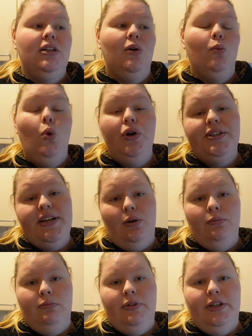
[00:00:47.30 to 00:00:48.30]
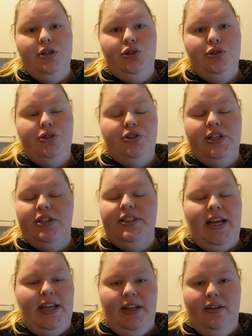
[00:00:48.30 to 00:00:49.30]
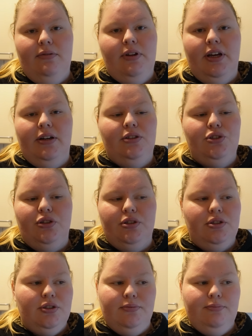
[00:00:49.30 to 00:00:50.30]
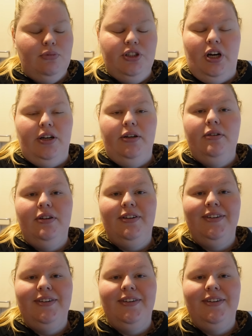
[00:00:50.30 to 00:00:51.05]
worn down. They're just, they're dead. They're just done.